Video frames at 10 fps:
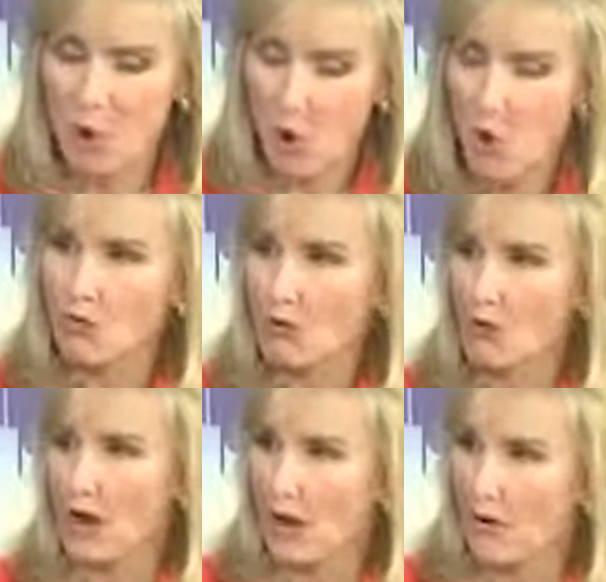whole
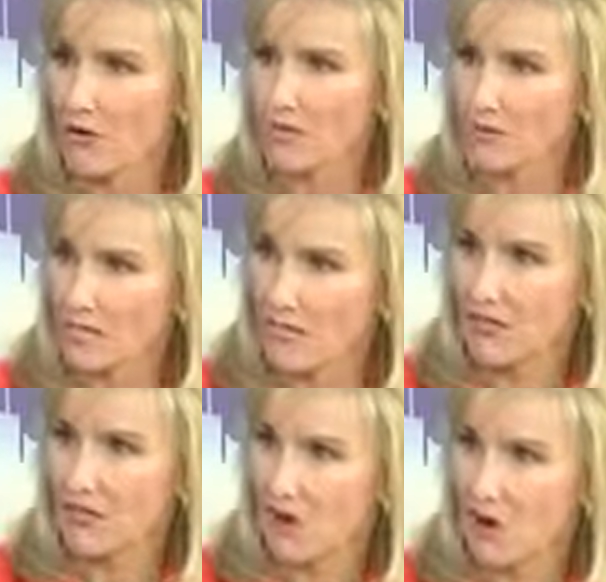new areas to get
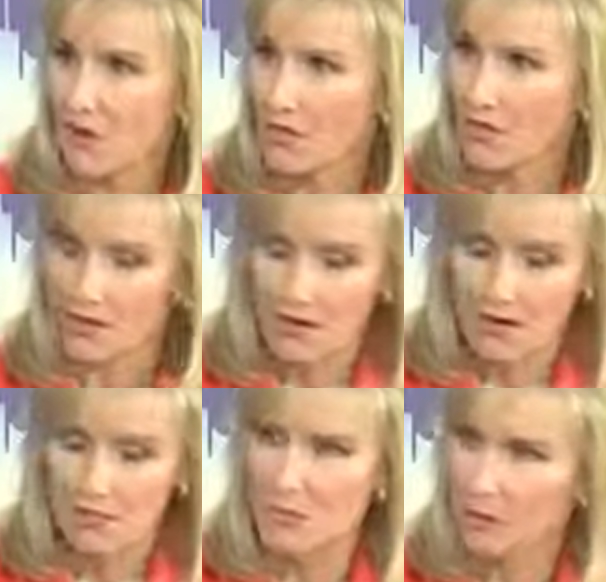the, the,
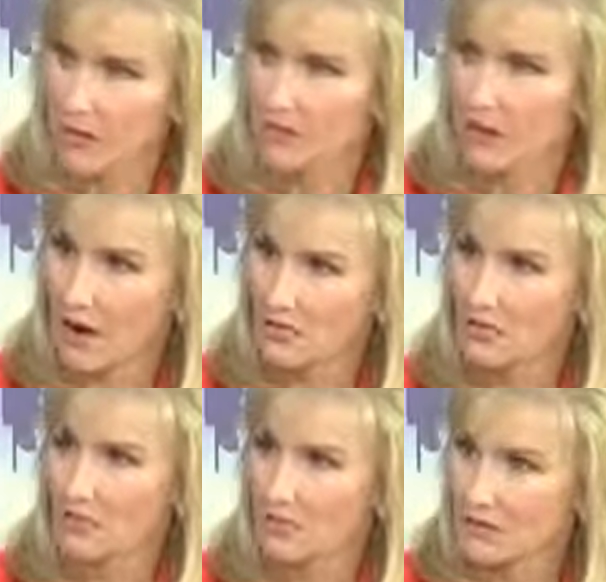um, the blood and the
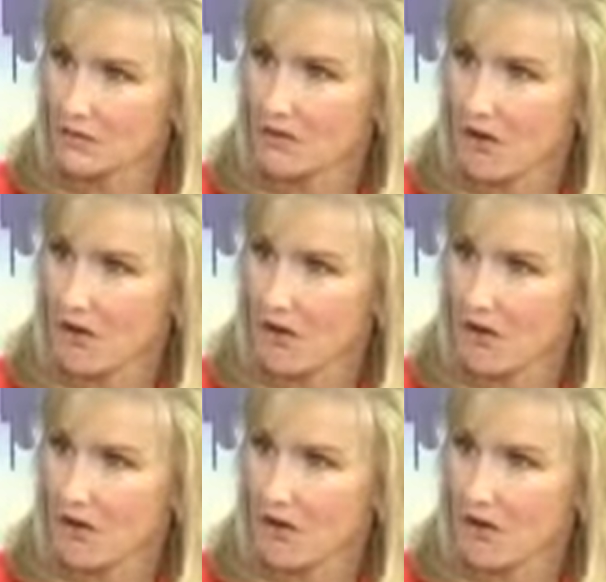oxygen into your